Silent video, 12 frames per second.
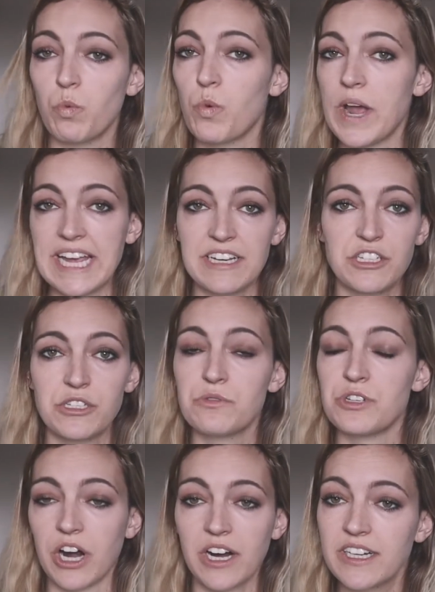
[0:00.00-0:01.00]
way
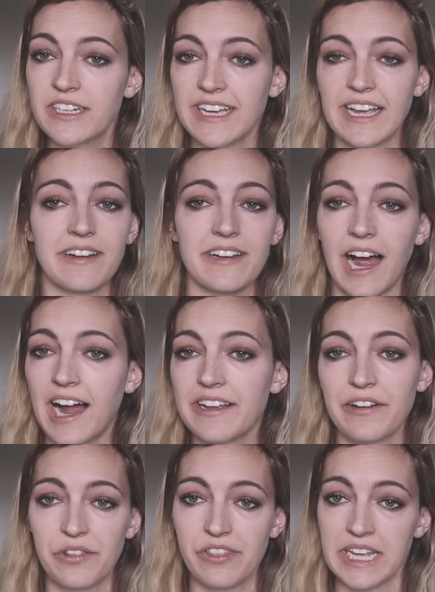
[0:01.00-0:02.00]
too dark and
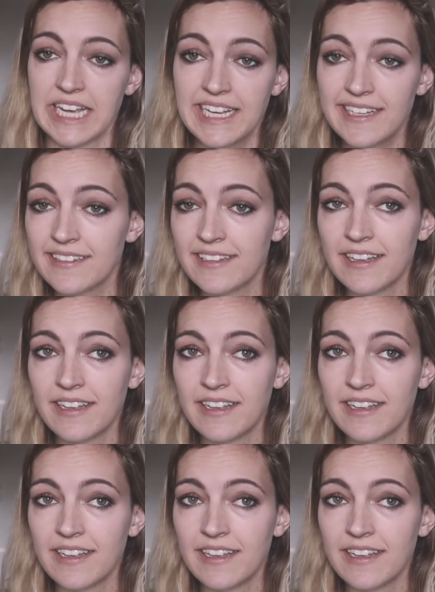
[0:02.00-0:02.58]
not your thing,